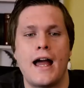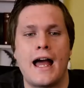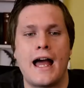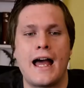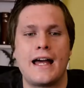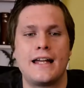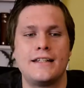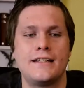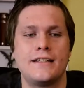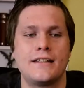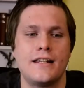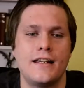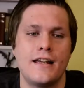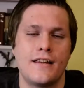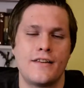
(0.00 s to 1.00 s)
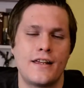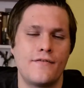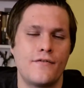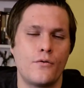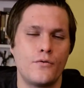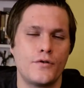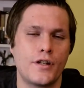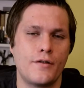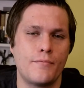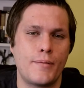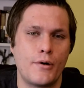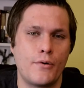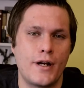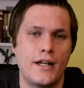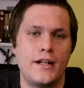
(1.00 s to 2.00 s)
And they've also
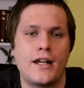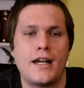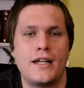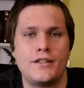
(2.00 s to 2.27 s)
built in a